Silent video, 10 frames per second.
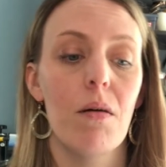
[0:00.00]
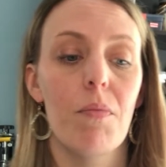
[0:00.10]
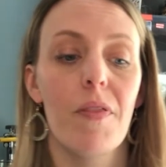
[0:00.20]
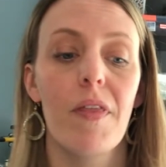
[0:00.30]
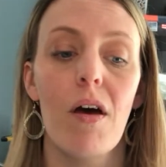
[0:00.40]

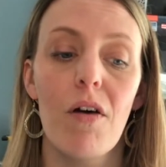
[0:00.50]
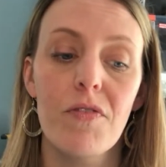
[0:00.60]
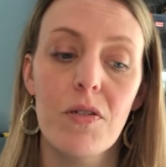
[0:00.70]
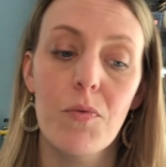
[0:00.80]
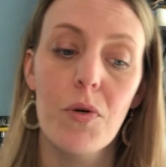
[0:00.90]
but they
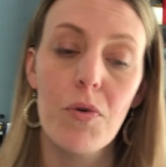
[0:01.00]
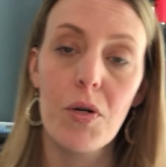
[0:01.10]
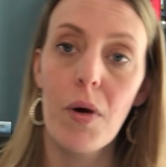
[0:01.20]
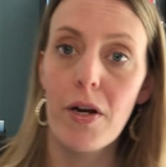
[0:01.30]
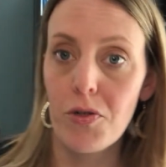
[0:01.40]
often will
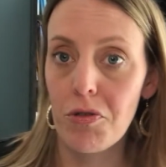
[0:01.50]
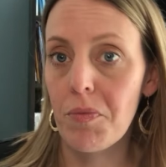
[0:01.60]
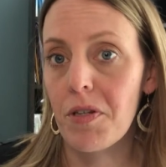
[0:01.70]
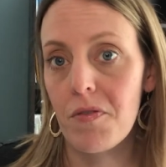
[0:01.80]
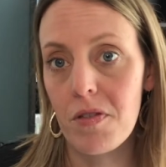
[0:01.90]
require
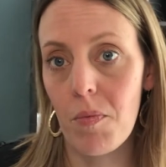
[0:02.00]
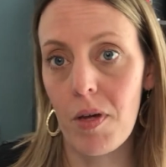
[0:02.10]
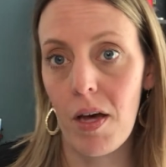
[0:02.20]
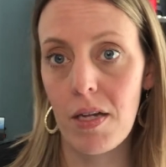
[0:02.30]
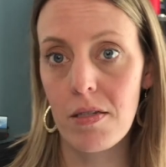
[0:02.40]
treatment of some
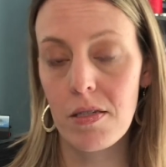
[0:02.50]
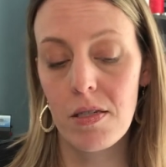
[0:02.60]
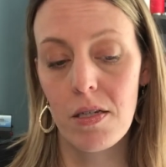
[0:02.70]
kind.